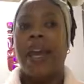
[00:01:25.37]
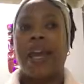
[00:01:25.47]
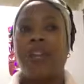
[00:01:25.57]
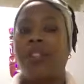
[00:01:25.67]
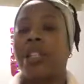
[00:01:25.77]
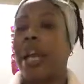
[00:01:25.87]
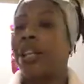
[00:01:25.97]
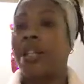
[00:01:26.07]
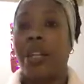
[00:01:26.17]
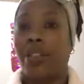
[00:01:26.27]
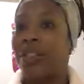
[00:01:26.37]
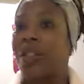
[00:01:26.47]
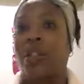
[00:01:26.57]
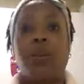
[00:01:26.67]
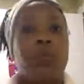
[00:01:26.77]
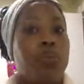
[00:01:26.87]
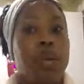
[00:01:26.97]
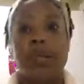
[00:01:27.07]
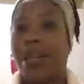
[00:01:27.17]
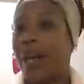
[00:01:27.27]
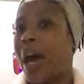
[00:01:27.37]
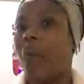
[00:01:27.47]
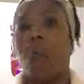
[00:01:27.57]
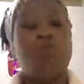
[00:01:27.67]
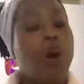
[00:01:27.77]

and it just like nothing was not